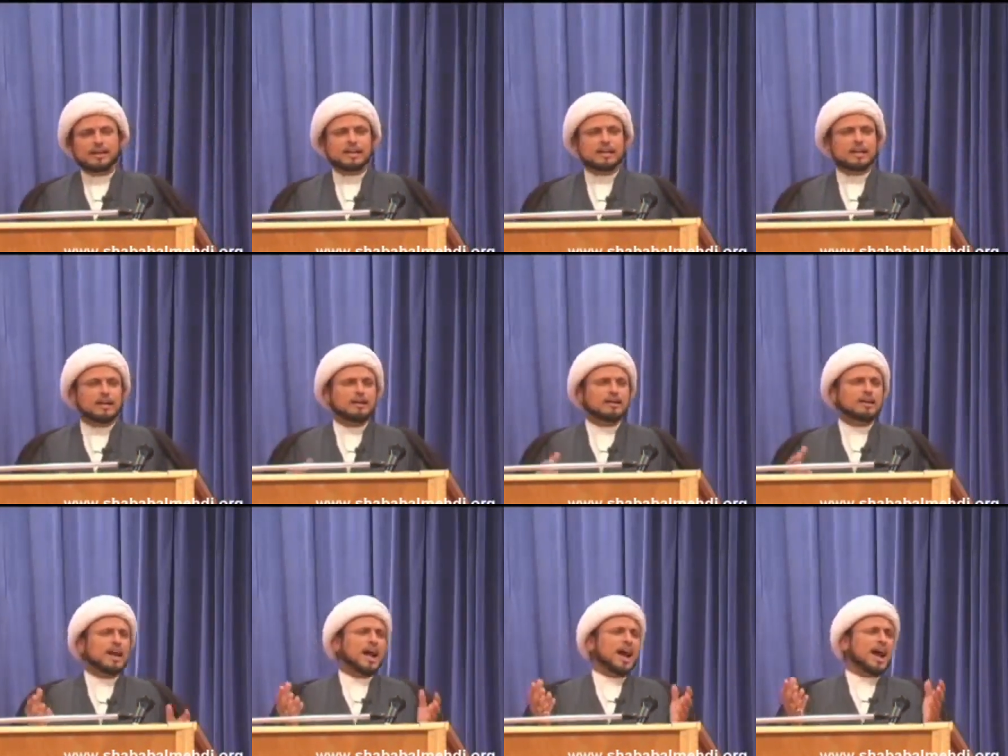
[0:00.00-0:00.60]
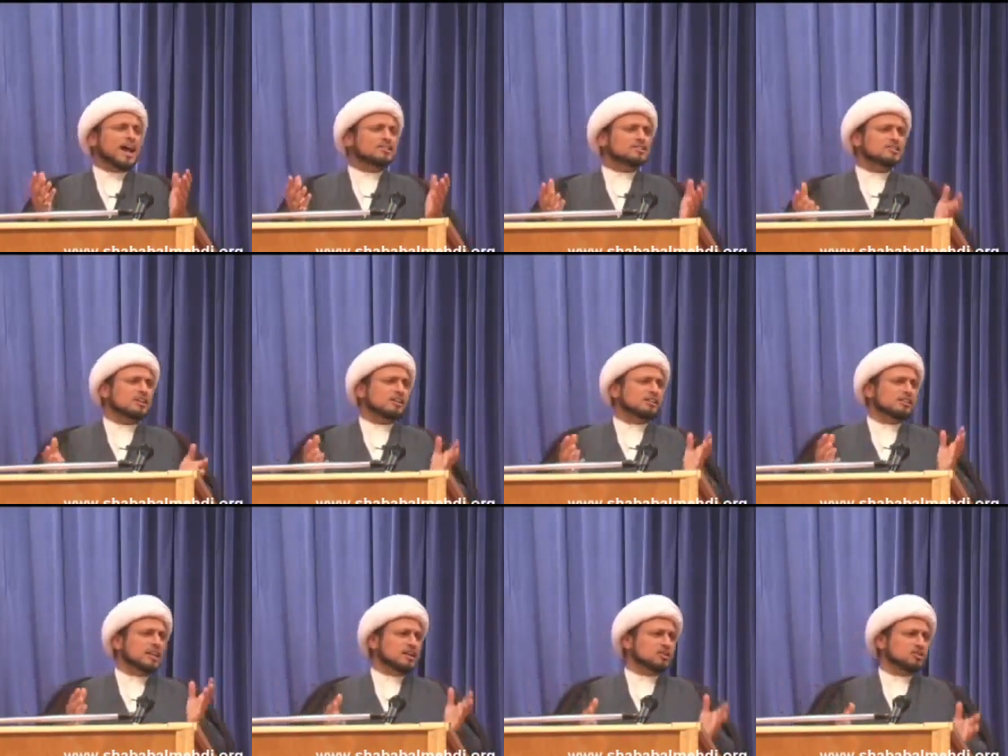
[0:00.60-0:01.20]
He, he asked
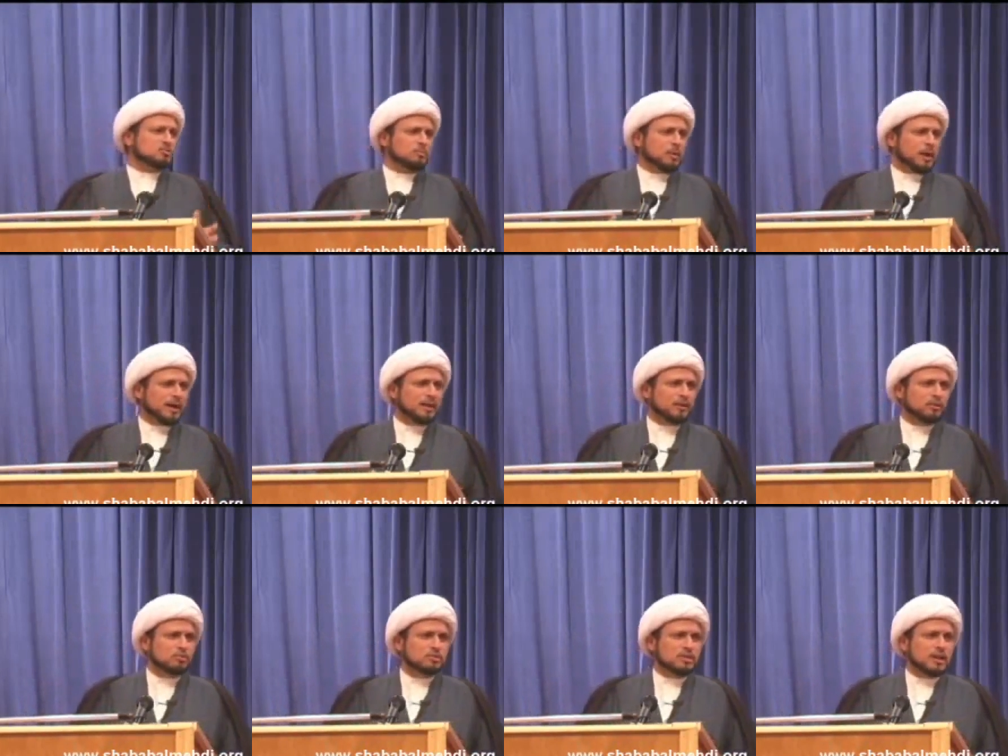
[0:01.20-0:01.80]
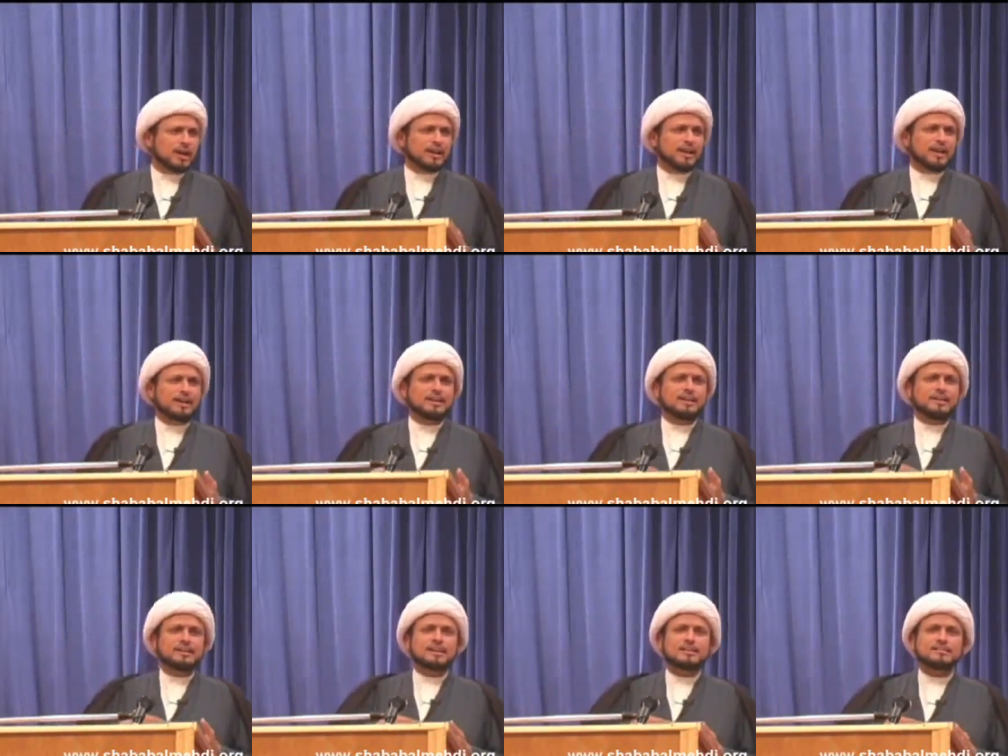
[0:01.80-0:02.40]
Allah subhanahu wa ta'ala
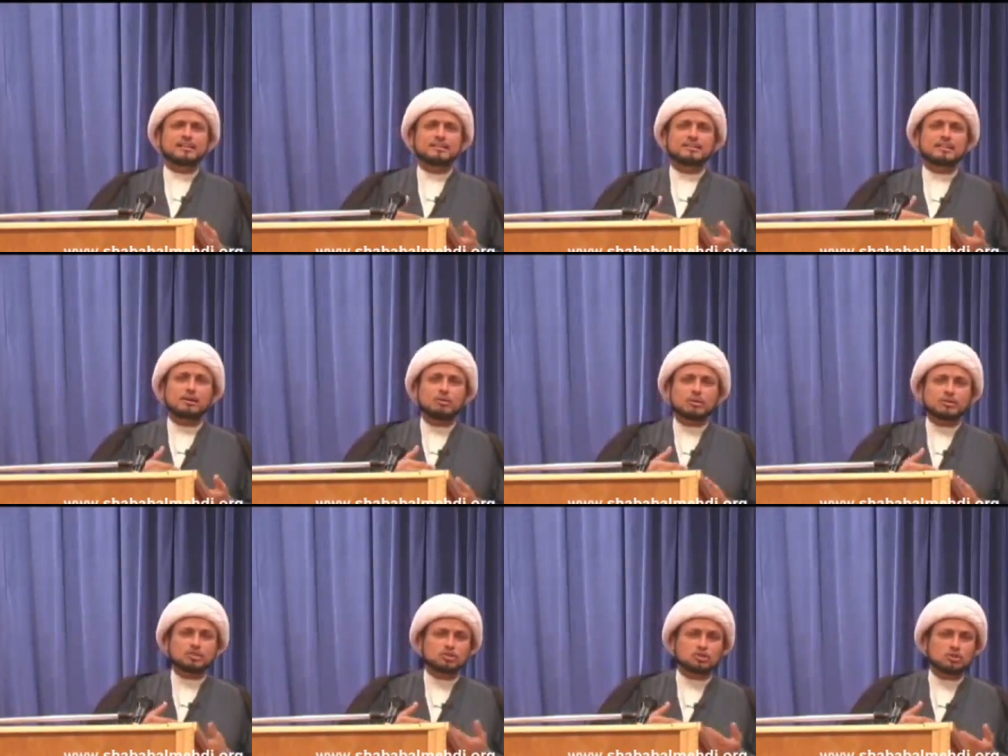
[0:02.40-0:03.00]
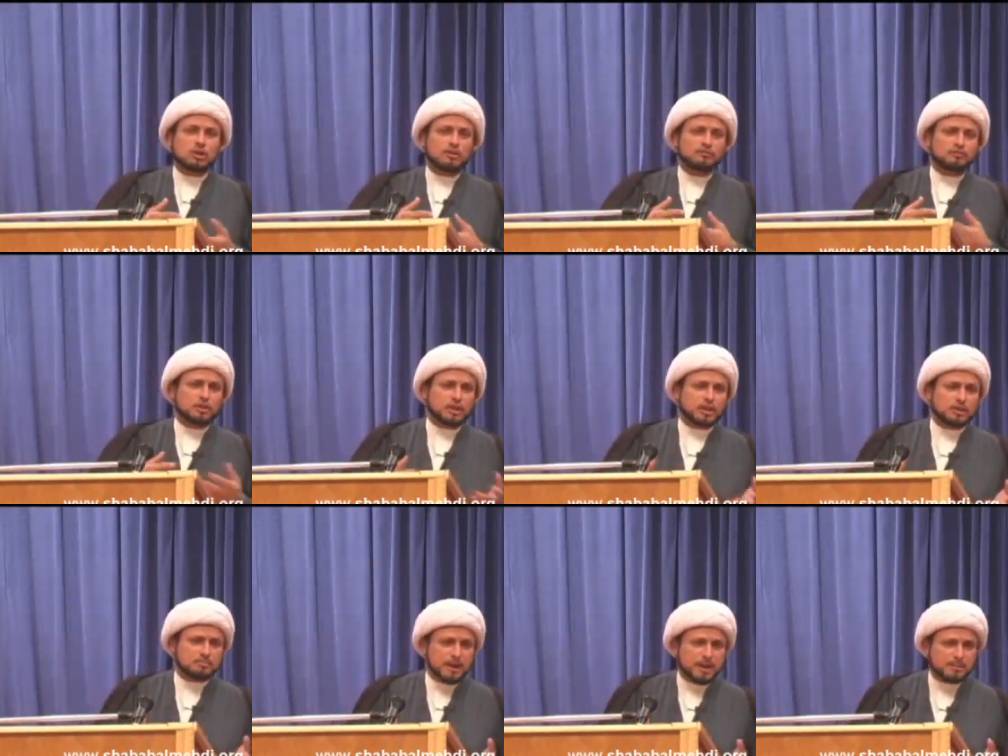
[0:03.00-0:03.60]
and he did the tawassul of
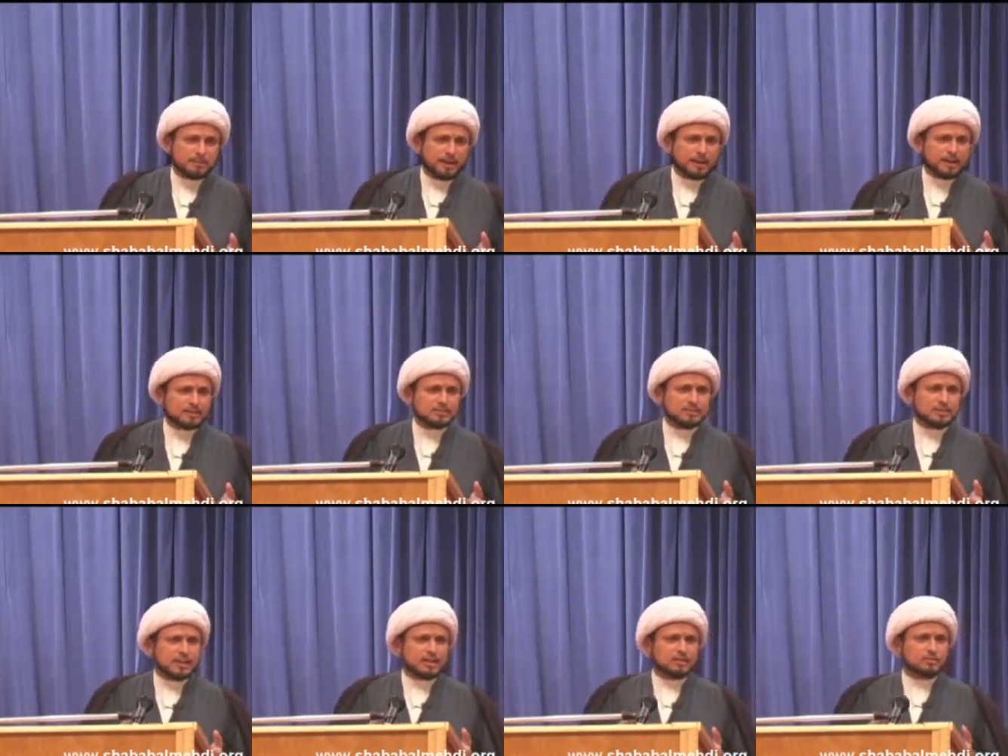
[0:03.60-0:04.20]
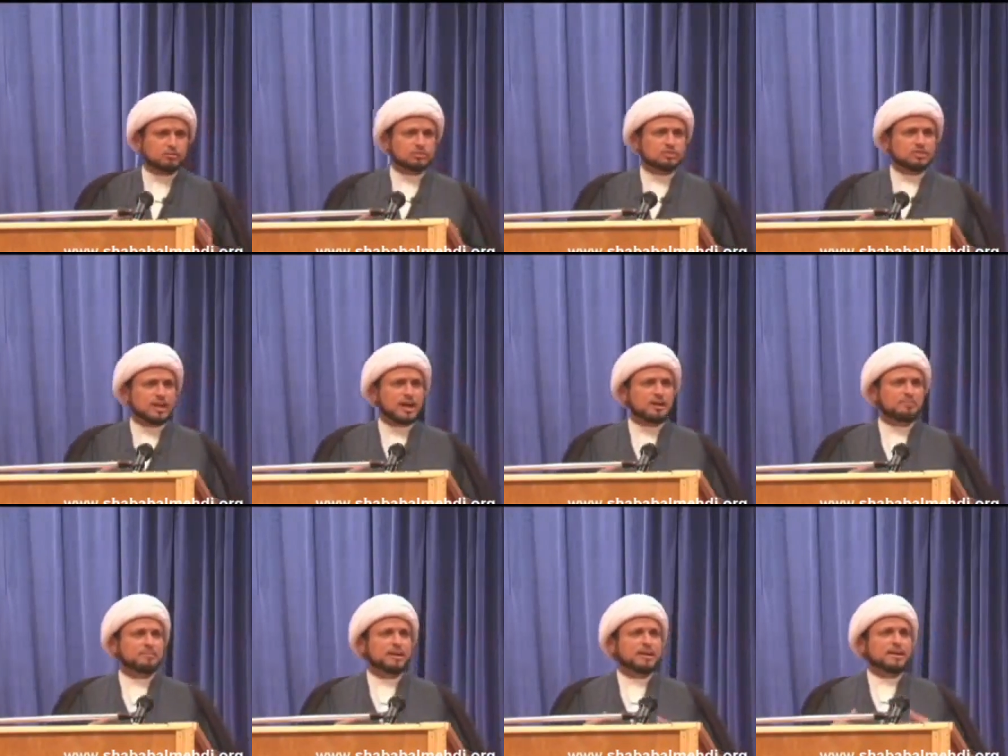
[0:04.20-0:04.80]
the Imam alayhi salatu
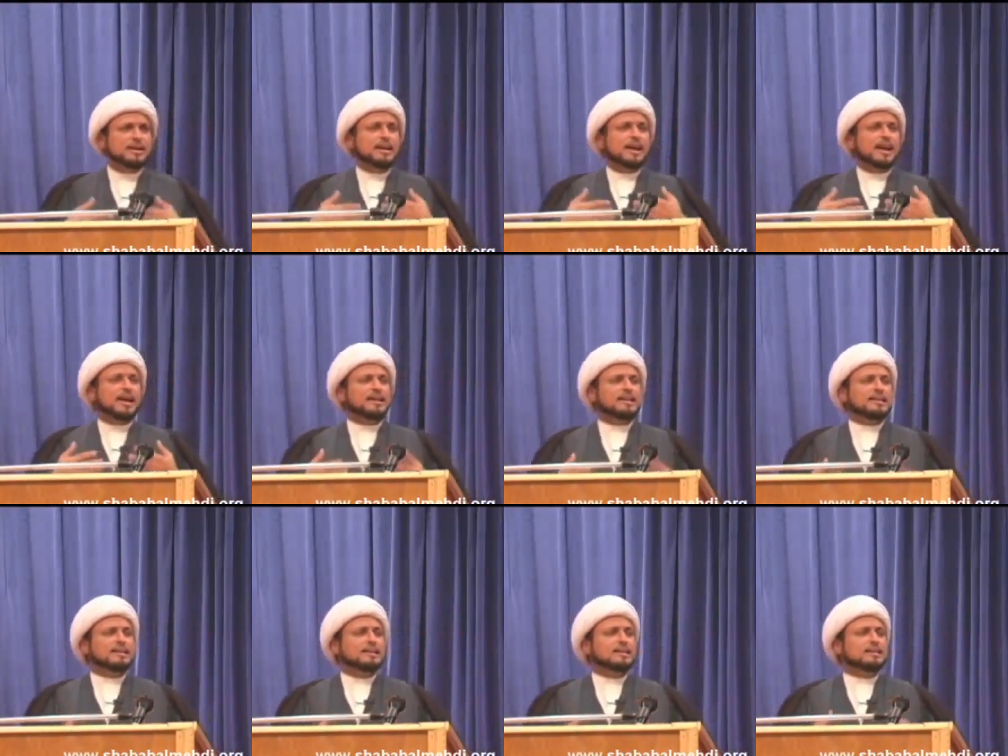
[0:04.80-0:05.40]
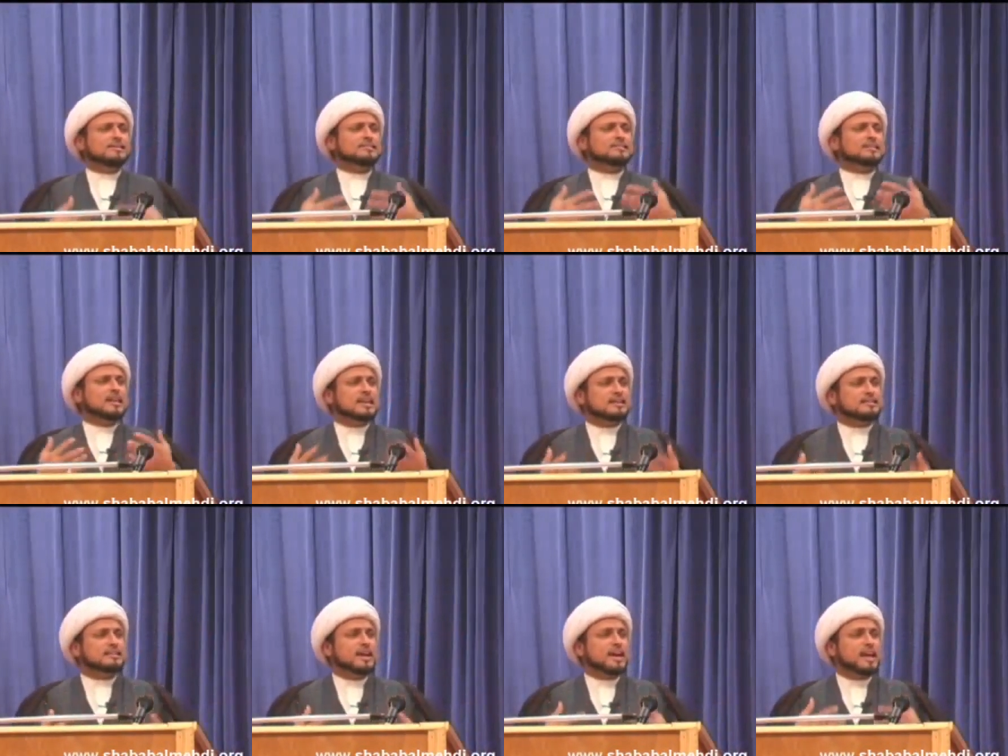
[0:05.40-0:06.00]
wasalam and he, he
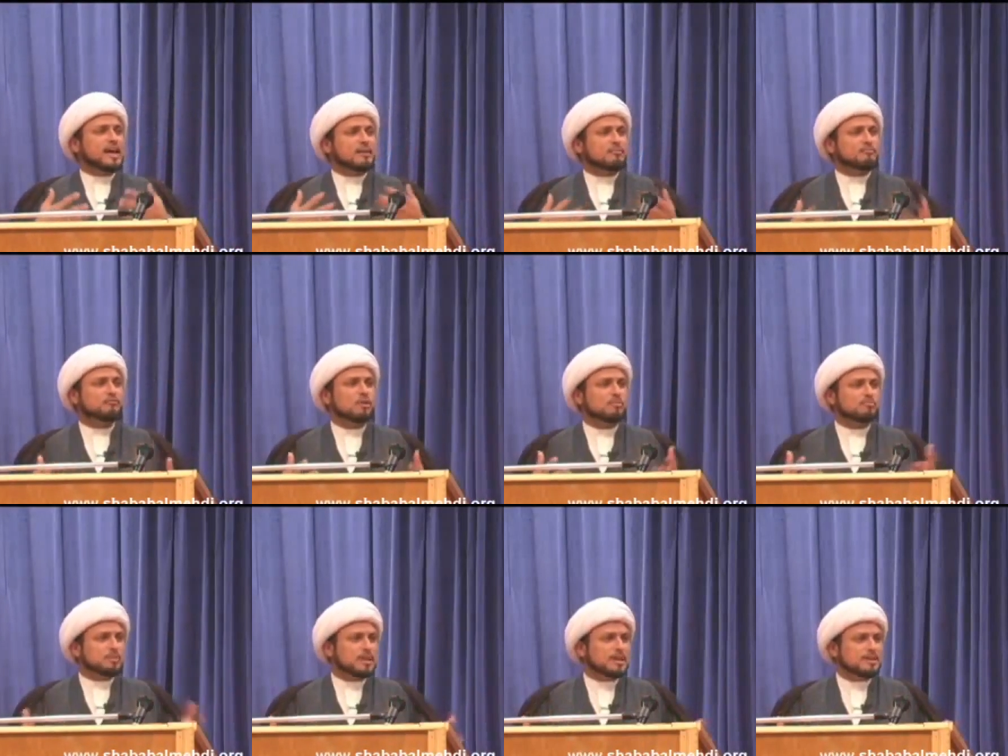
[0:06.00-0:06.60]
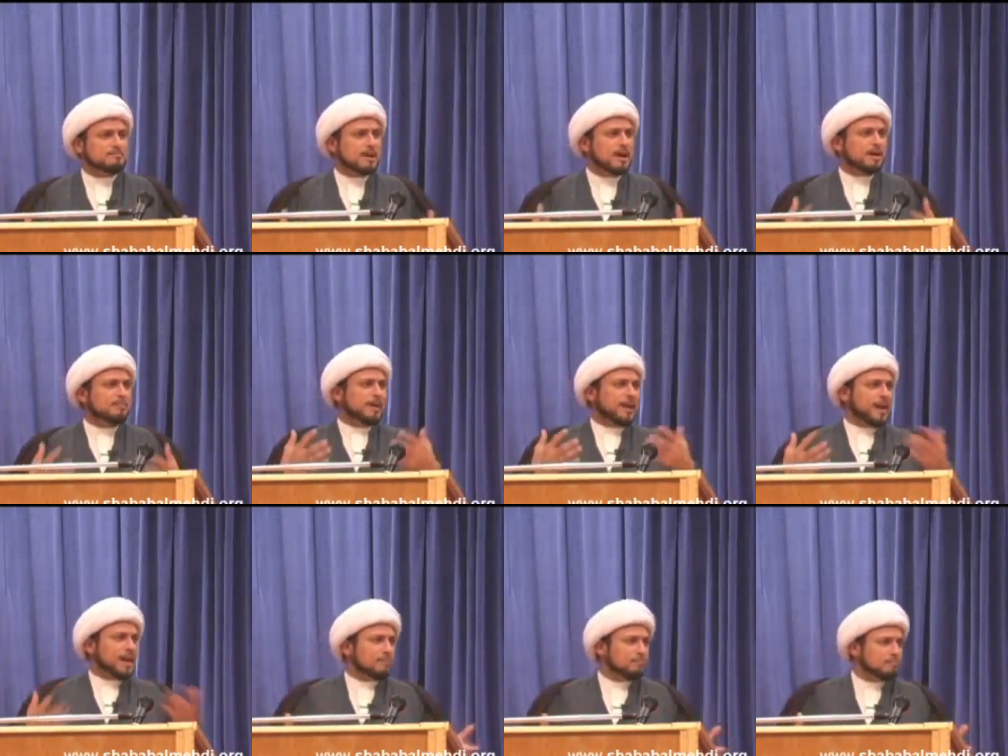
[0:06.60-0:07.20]
seek the help from the
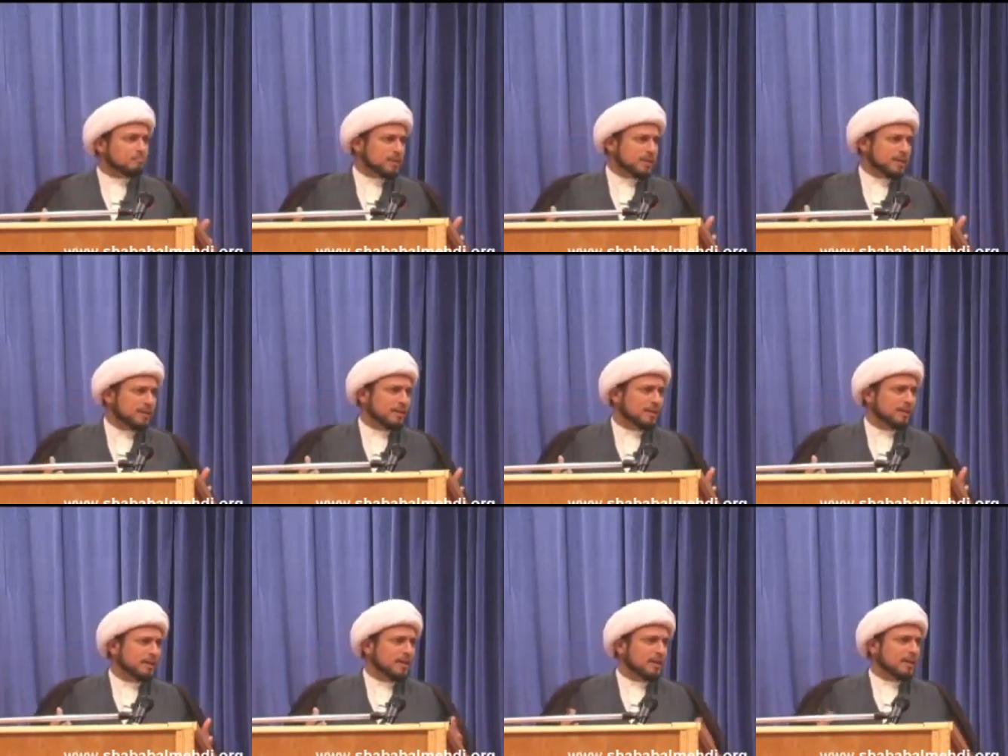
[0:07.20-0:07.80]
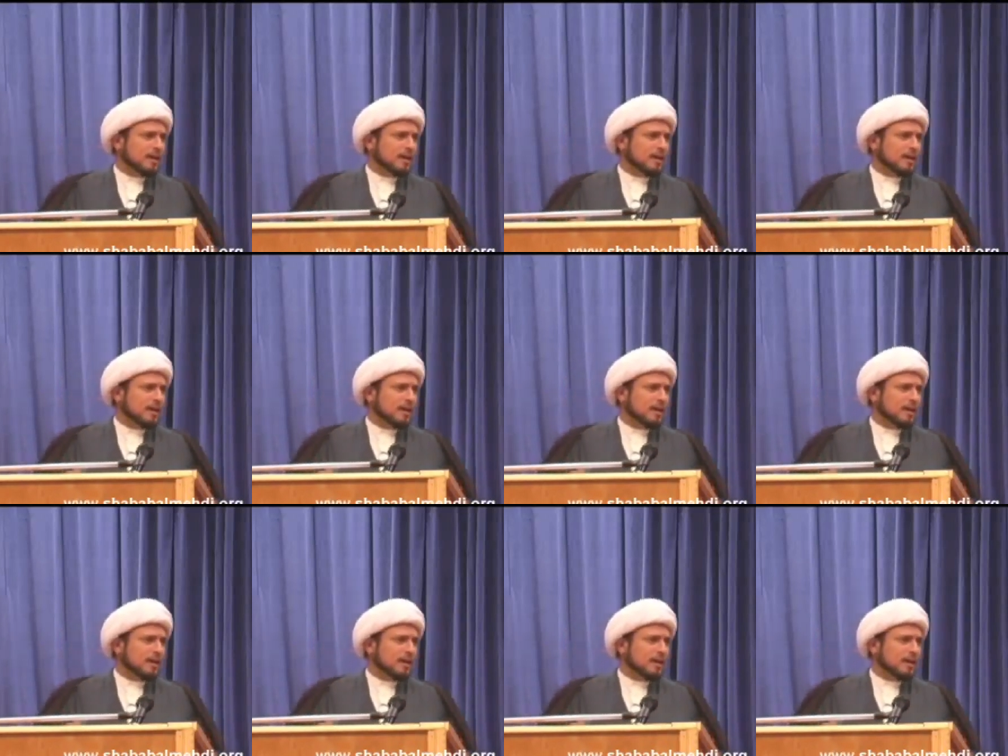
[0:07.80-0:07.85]
Imam, help me.